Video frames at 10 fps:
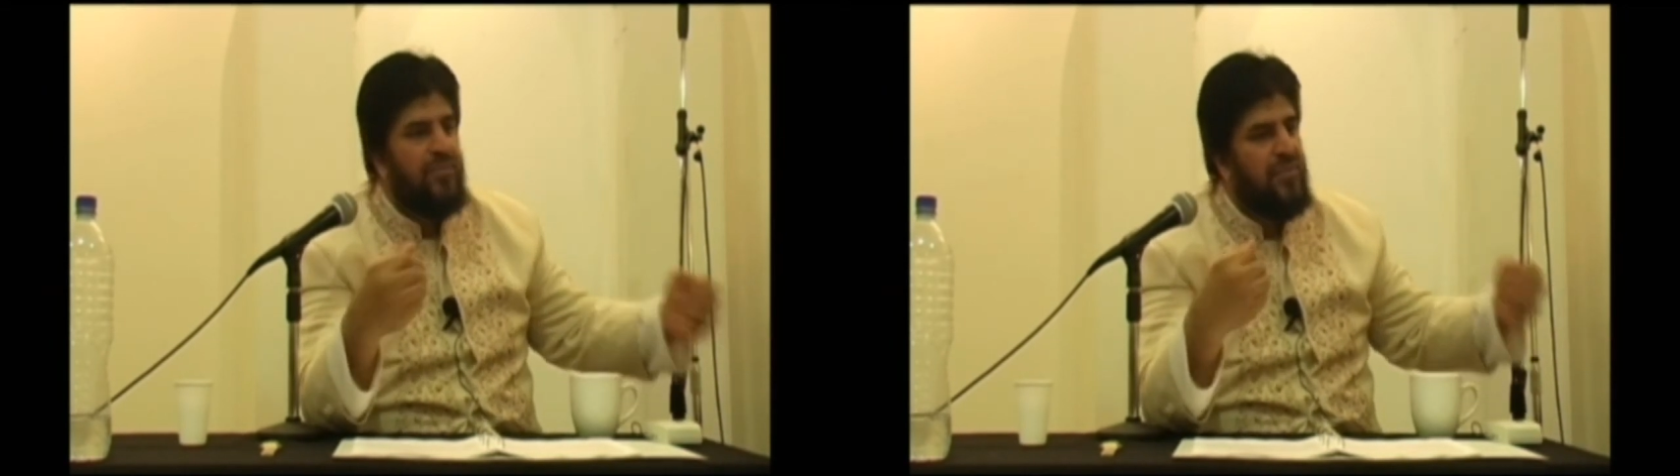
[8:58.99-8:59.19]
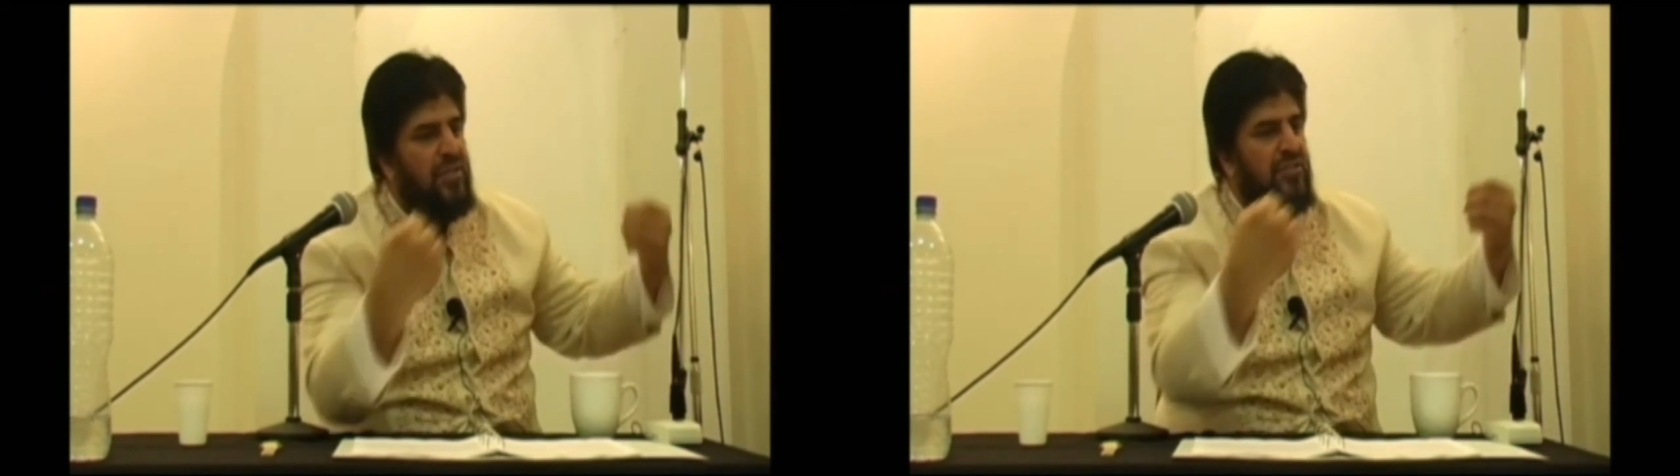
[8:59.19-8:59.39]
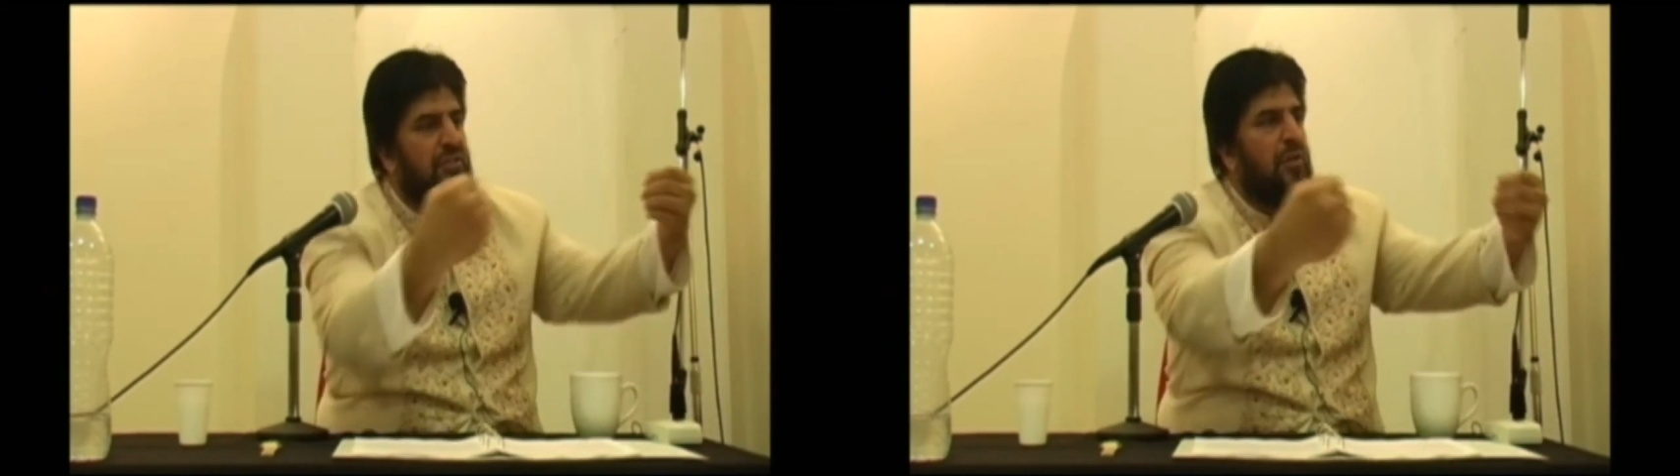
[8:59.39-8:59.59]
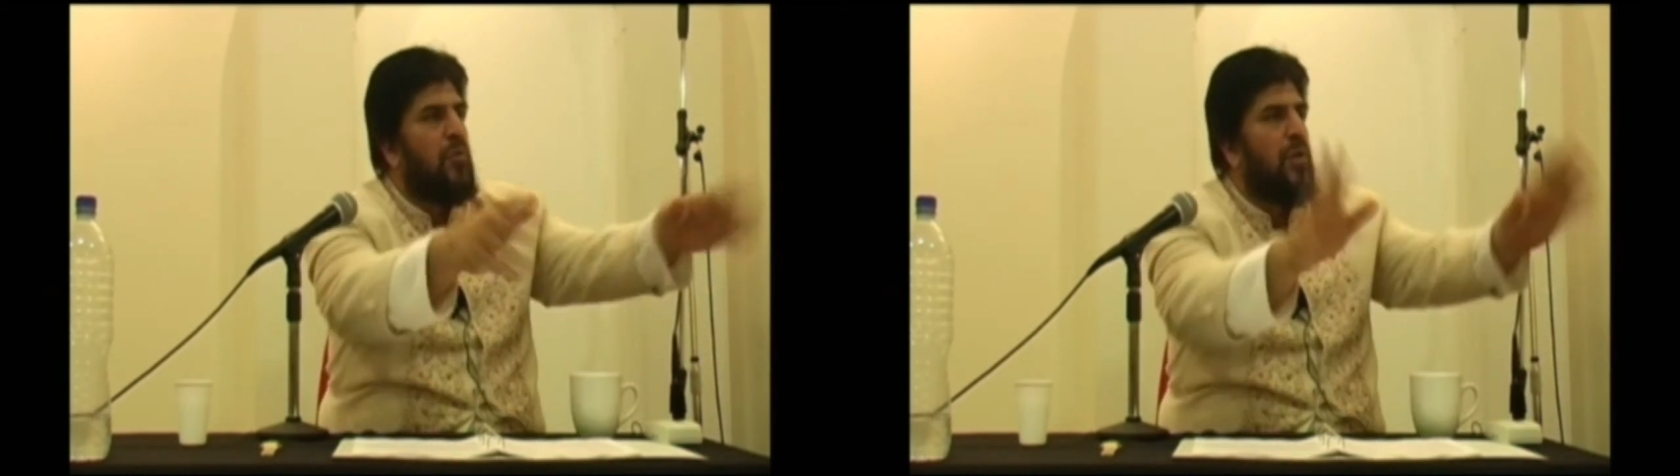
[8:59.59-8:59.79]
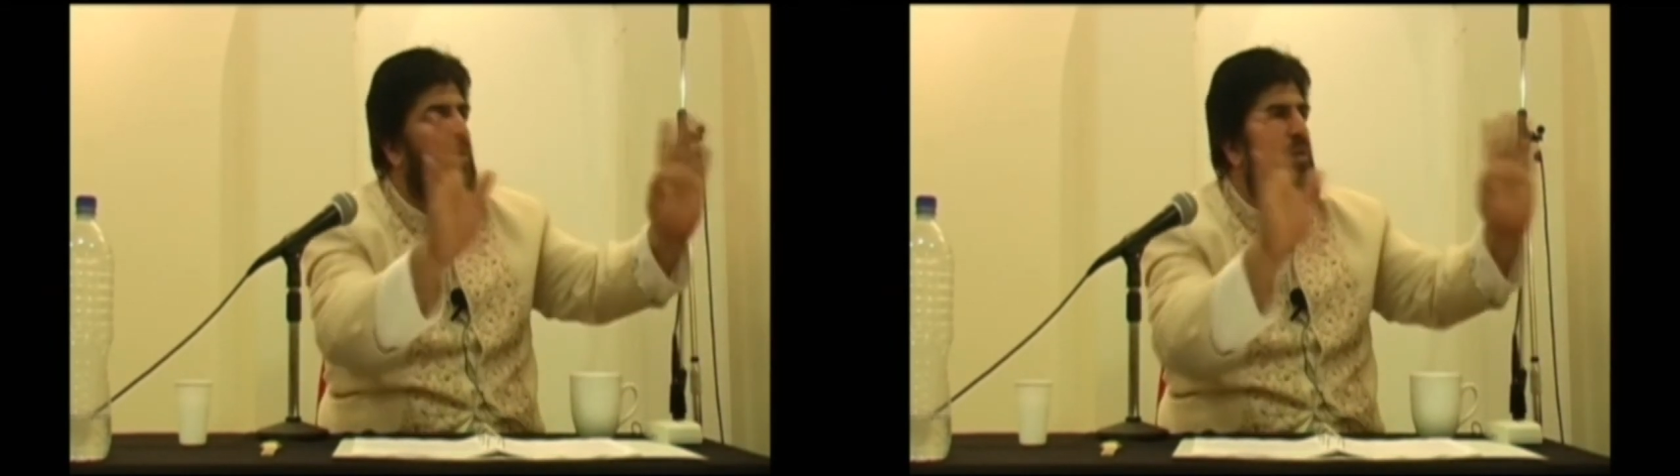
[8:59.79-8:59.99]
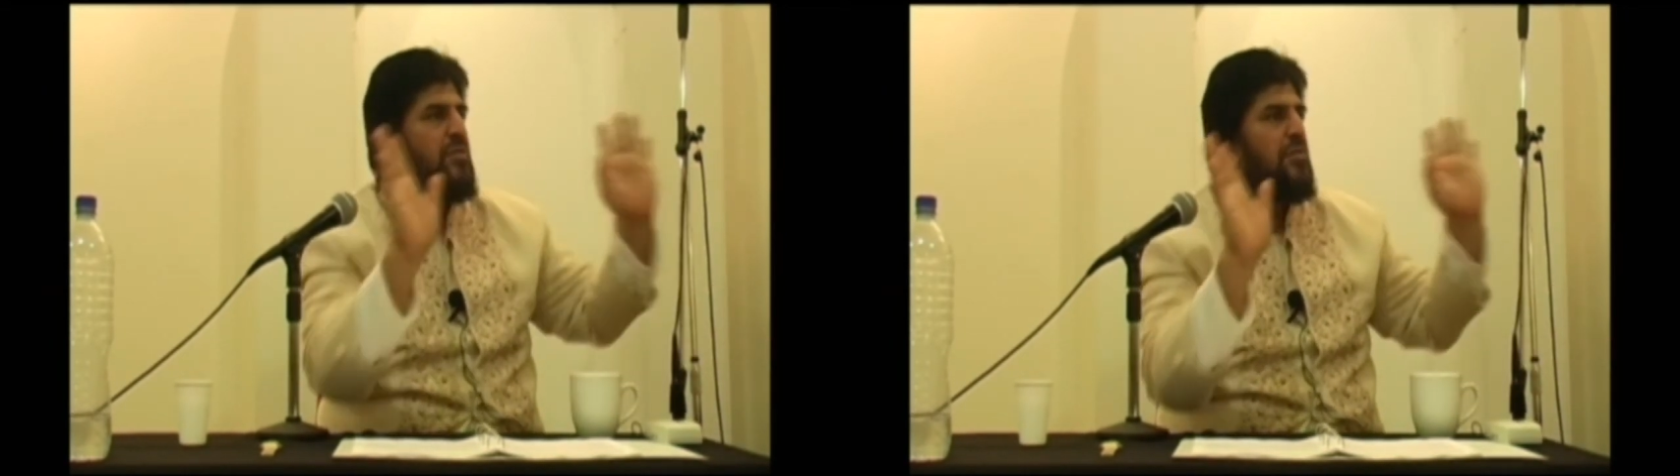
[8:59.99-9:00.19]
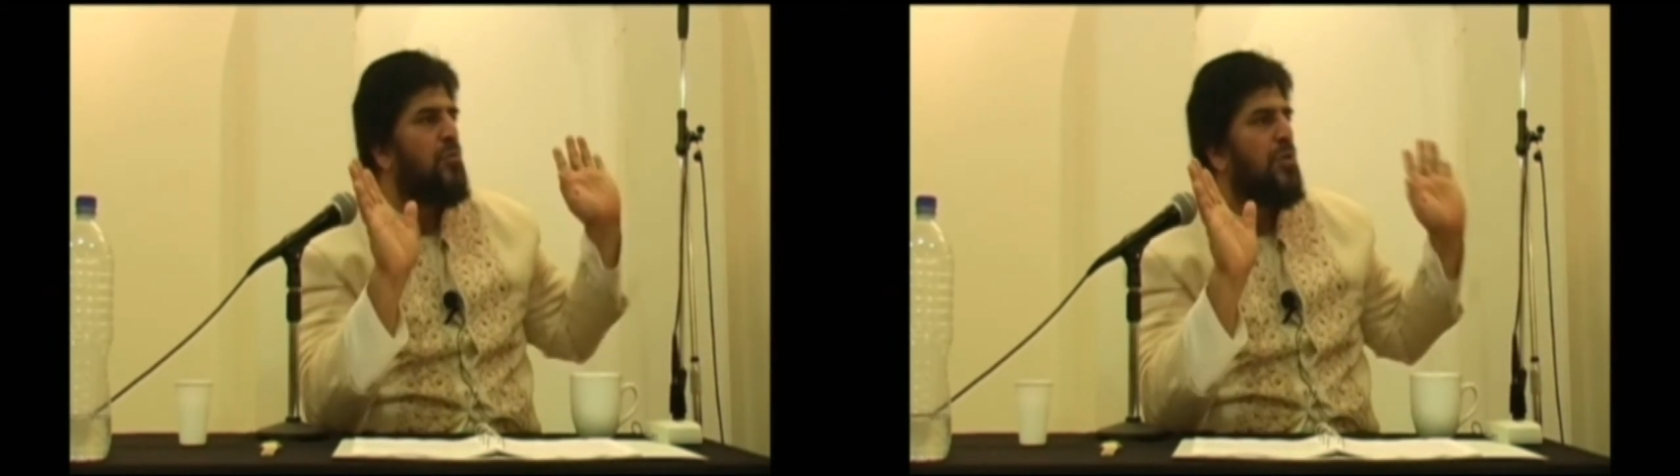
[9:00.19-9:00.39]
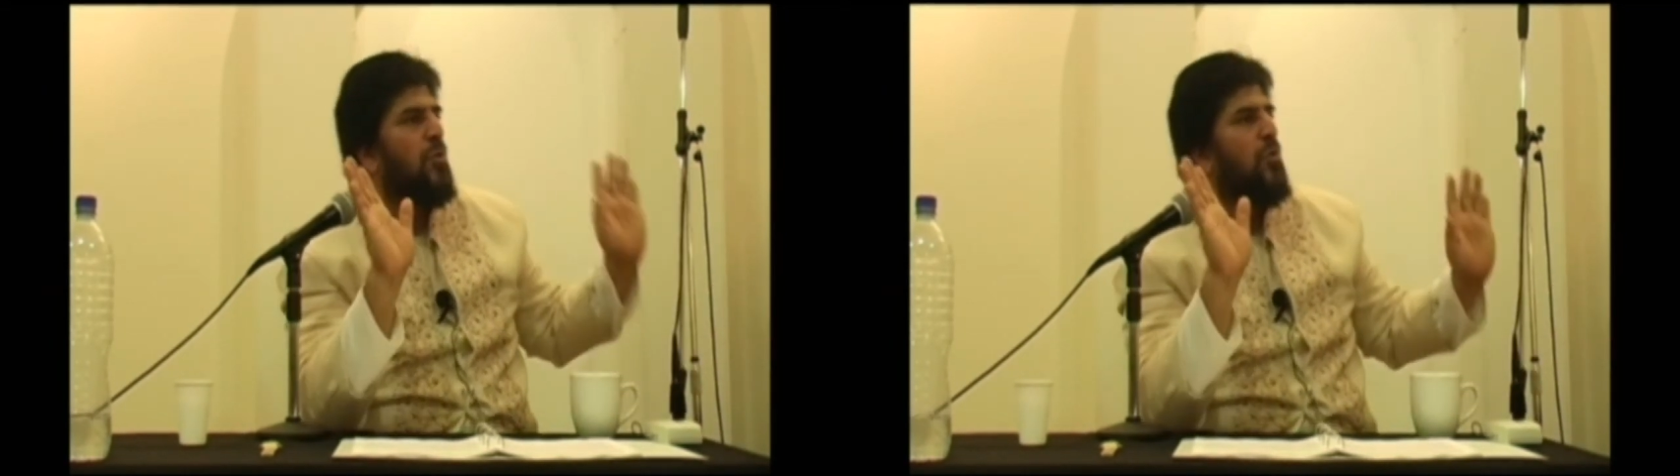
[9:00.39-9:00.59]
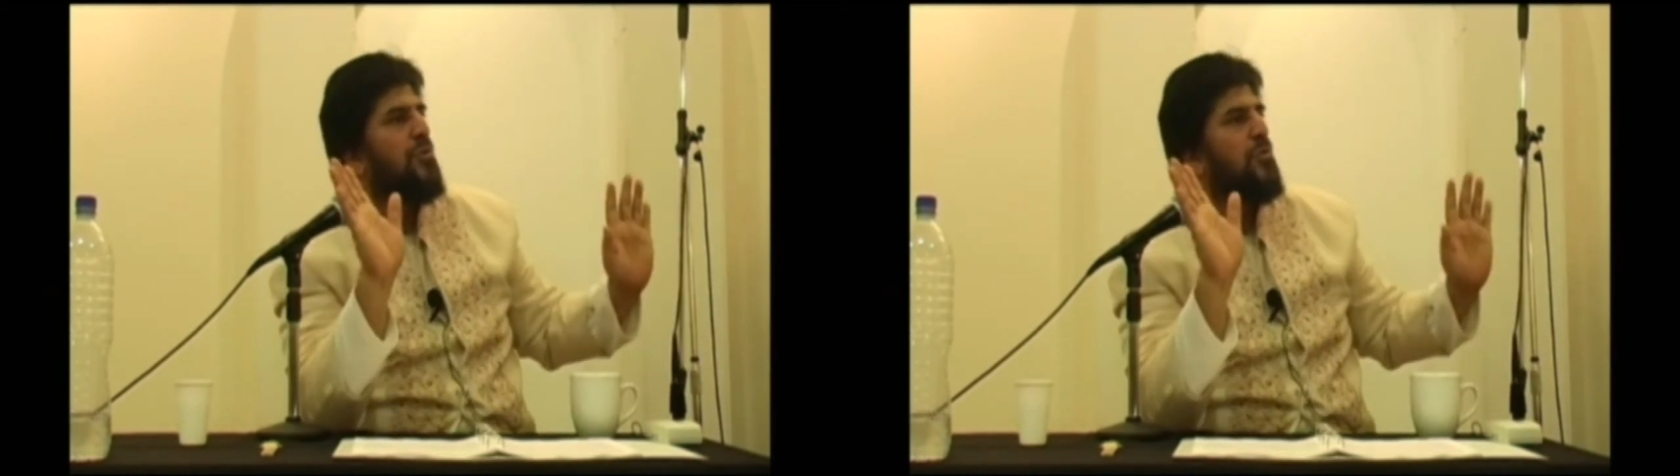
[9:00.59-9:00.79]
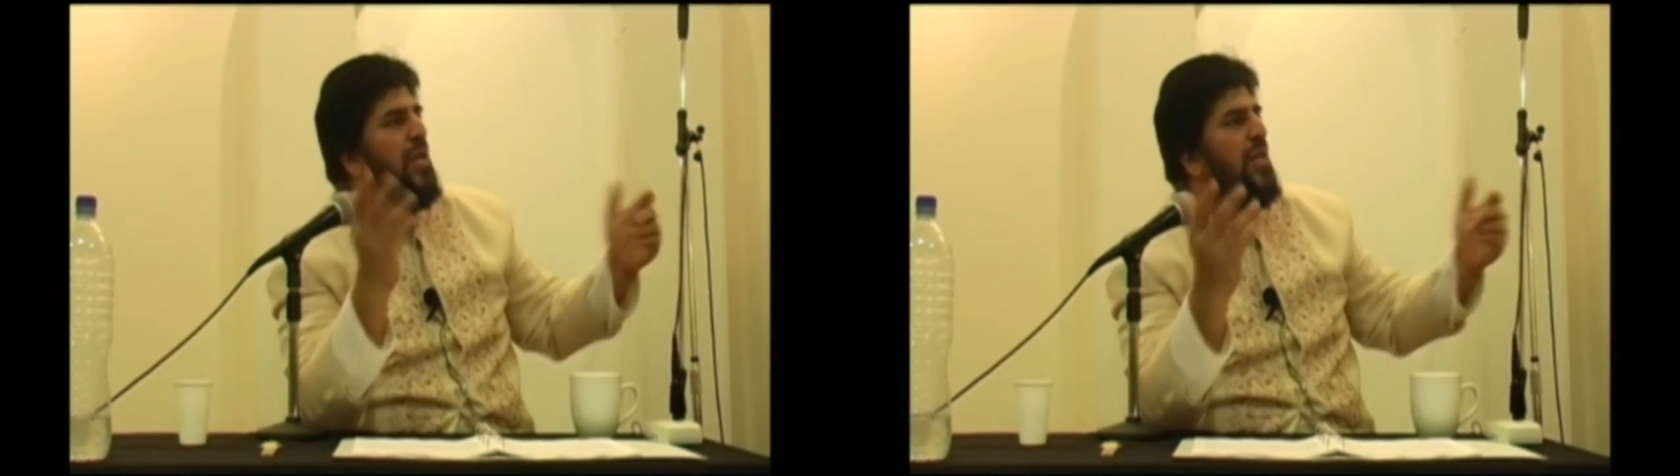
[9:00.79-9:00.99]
This is our weapons. We